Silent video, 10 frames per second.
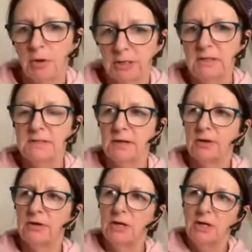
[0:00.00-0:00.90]
So
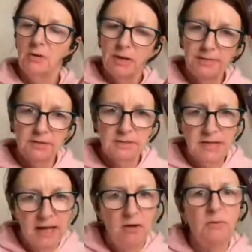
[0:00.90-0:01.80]
we had the
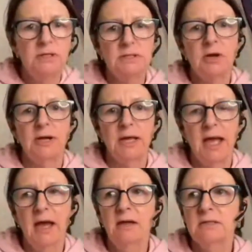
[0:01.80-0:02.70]
tailwind going
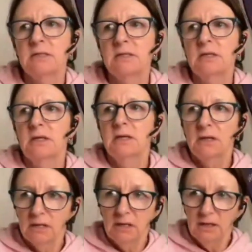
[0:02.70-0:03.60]
out.
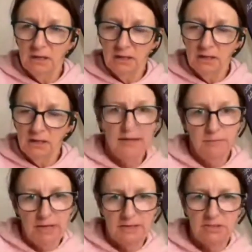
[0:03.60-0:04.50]
Then we had to
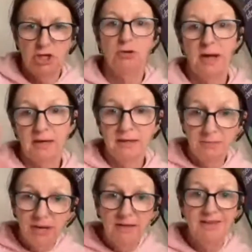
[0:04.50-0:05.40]
turn around, and then we had the
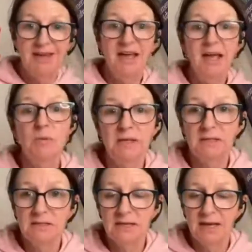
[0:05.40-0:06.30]
headwind and
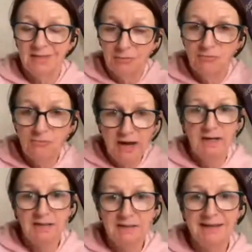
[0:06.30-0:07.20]
the rain
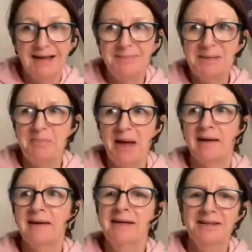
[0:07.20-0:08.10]
coming back.
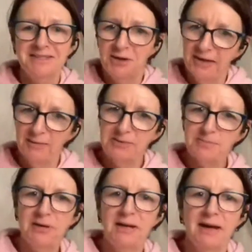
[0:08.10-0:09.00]
So that was pretty
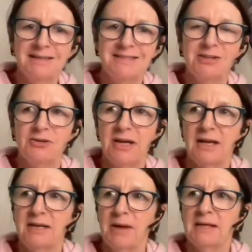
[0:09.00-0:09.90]
hard slog heading back
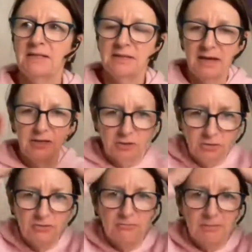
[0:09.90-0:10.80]
into that. You couldn't run
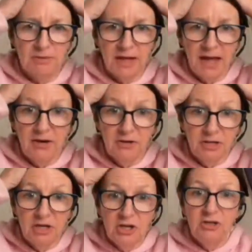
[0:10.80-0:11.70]
with the hat on.
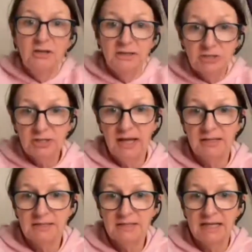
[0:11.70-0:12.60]
You literally had to take
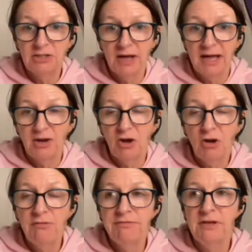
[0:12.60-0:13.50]
your hat off
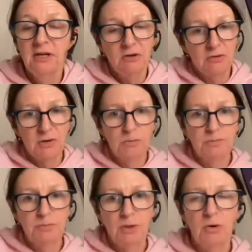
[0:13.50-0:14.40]
or it would blow
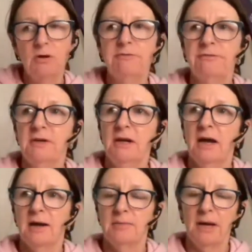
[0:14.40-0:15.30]
off.
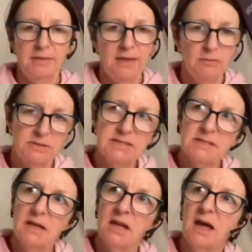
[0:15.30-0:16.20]
And that was the
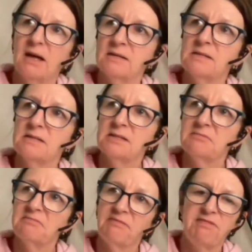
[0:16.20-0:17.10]
last
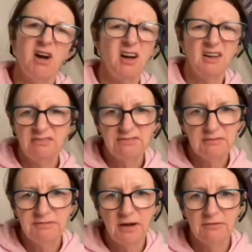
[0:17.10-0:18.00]
five
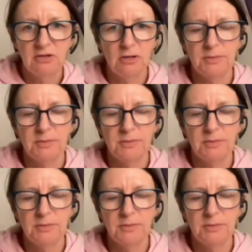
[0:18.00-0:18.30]
kilometers.